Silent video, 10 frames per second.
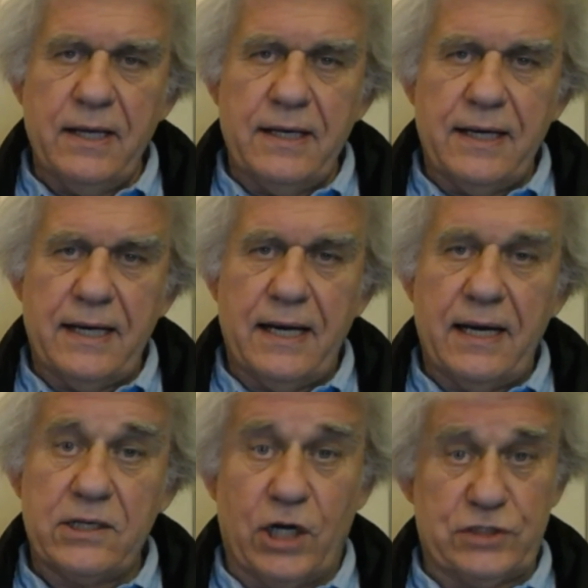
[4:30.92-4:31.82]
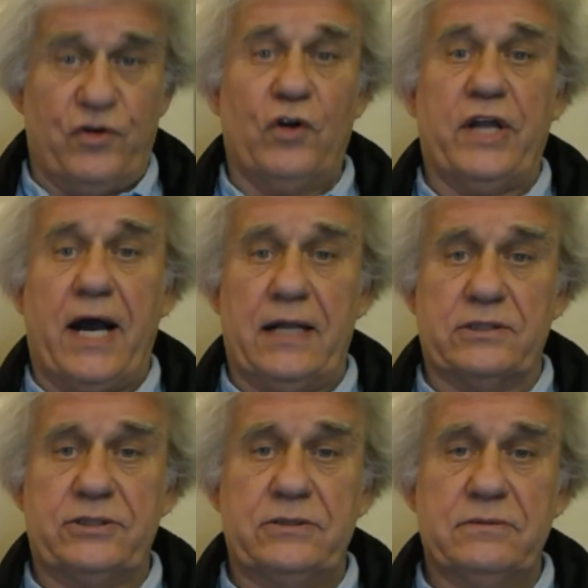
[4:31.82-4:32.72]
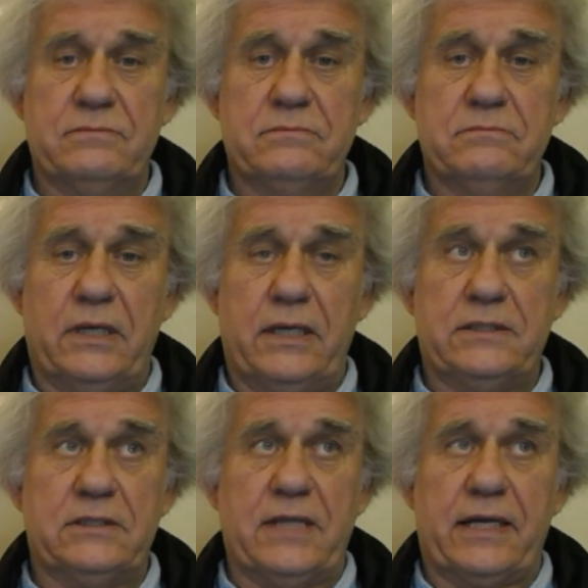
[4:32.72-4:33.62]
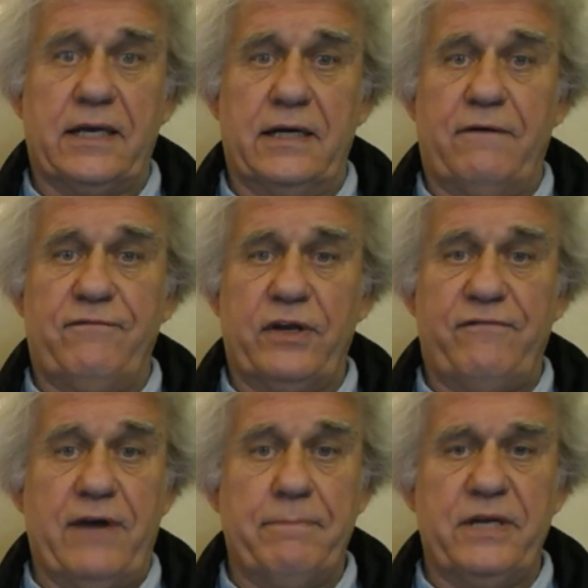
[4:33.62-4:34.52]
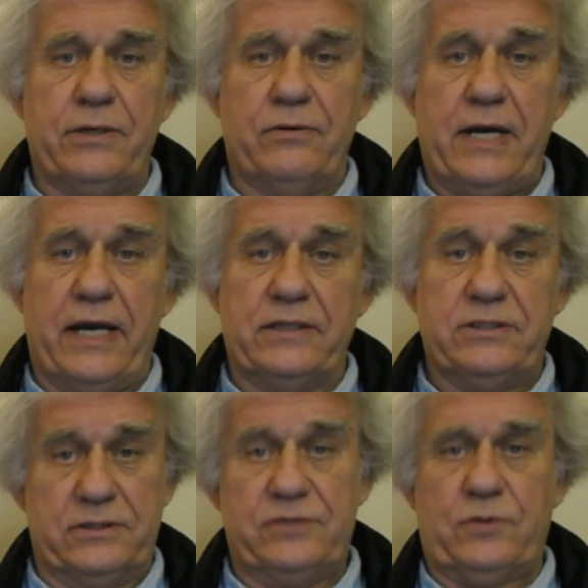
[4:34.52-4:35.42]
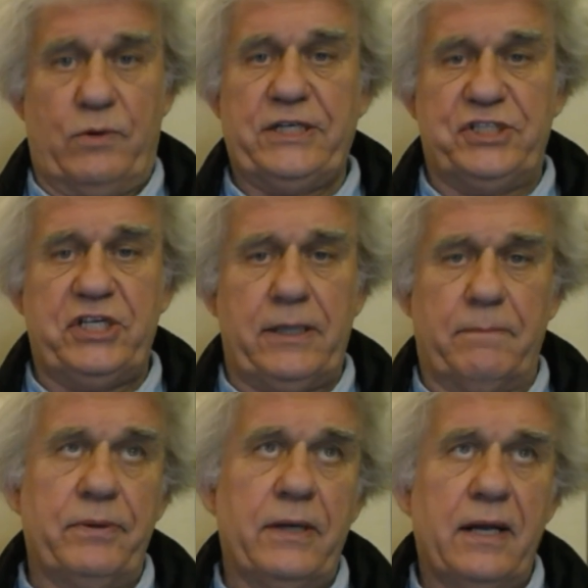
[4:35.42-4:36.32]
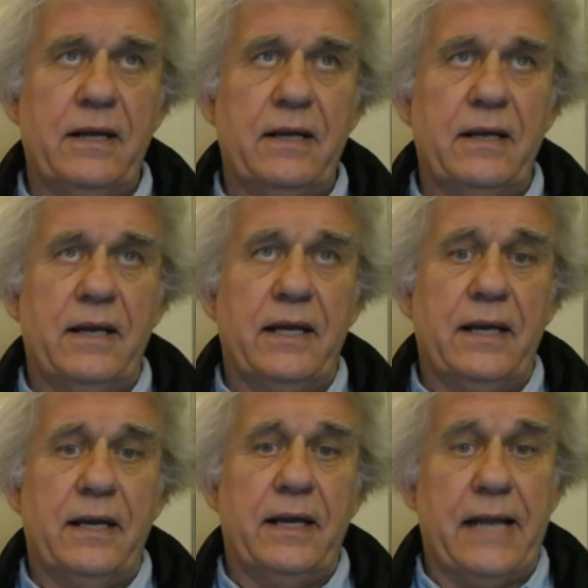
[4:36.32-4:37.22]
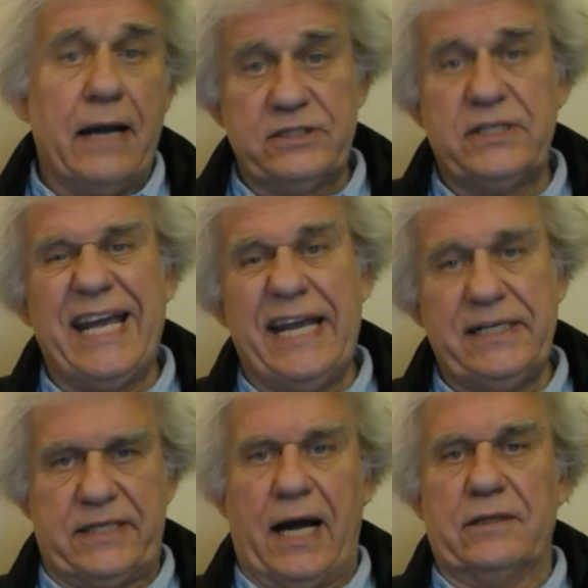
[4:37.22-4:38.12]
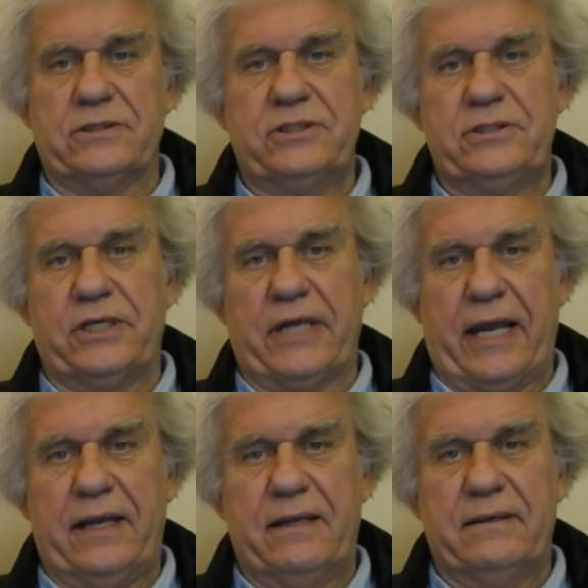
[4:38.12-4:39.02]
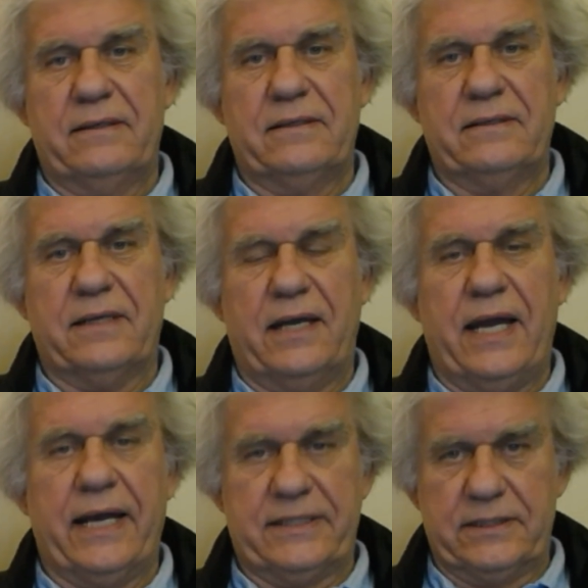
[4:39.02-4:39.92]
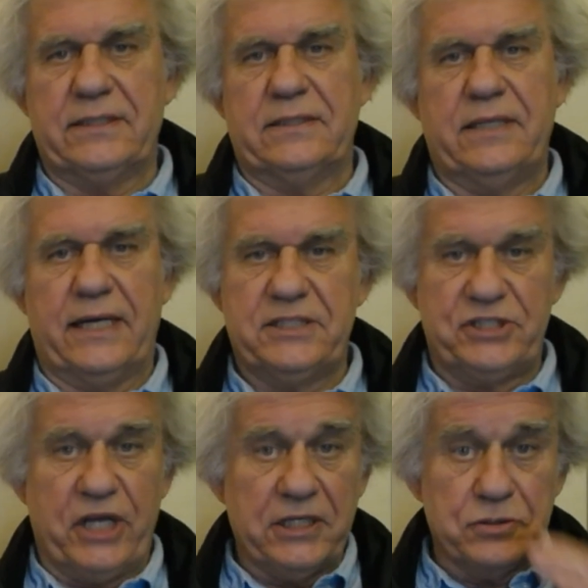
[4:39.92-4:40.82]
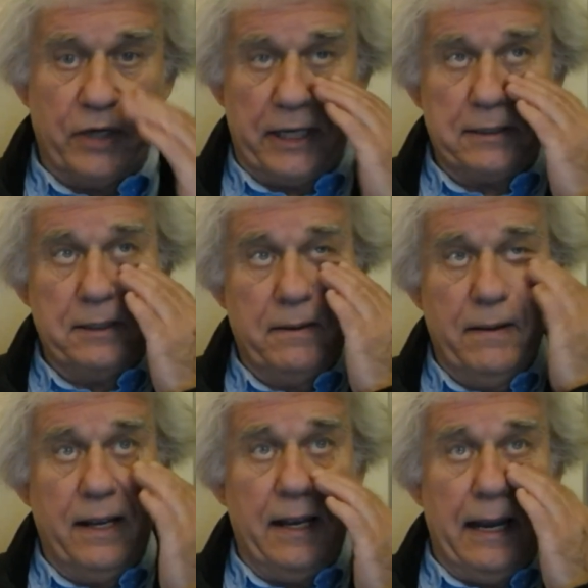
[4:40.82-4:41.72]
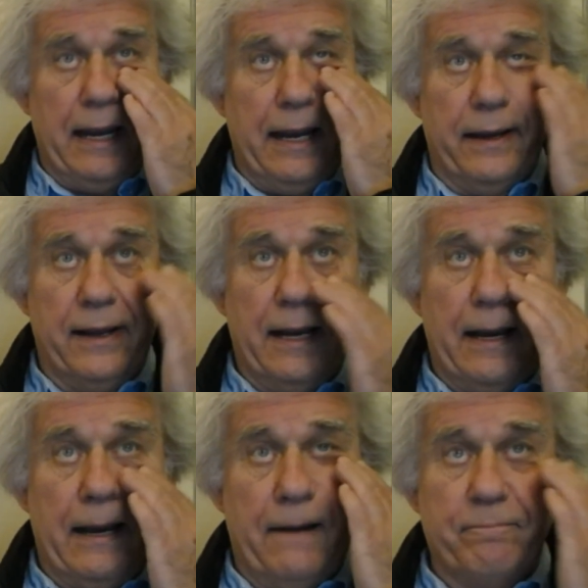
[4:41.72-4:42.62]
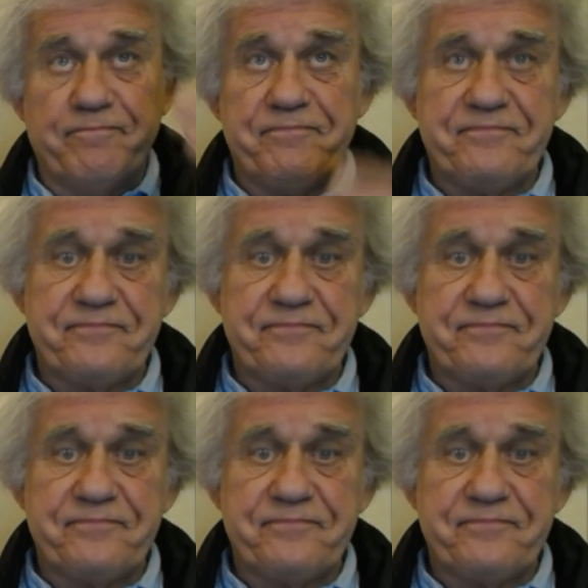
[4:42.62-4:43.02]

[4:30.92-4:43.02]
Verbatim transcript: uh, costs $4. And it's like a 45 minute ride, so it's quite cheap. Now it's eight dollars today at the exchange rate, and um,